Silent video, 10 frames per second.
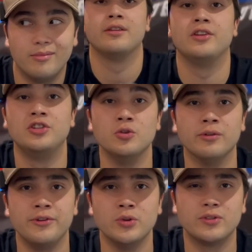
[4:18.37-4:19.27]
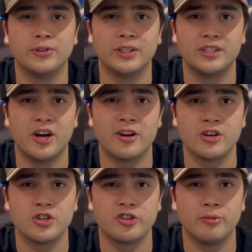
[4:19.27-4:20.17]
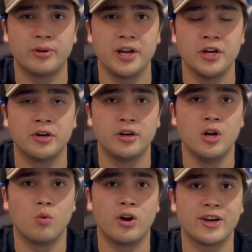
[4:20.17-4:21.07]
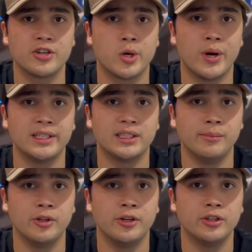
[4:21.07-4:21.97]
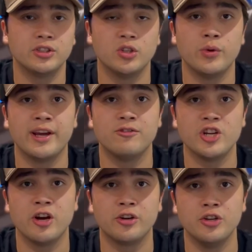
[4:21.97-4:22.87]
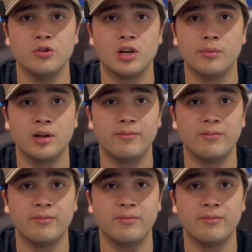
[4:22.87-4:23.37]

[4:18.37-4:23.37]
The two reviews for this Dawn dish soap right here were actually quite similar, so we have JRQ coming up